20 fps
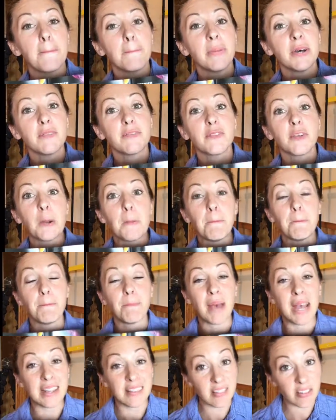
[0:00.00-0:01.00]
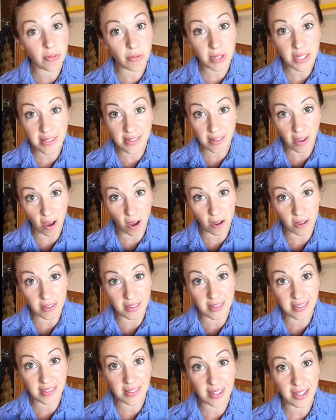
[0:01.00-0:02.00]
but for best
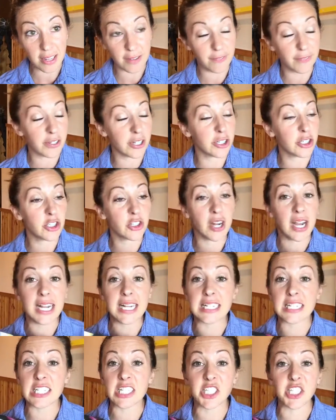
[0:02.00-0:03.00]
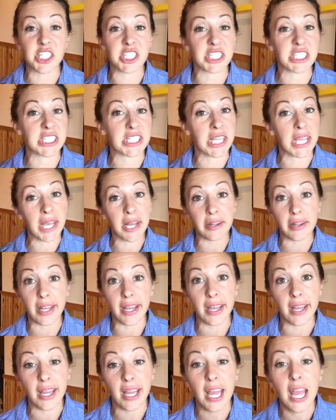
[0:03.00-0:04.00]
results, if you're trying to just kill
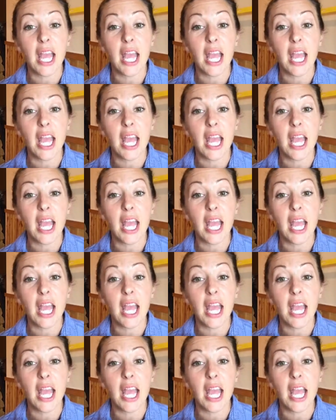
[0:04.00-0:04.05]
it,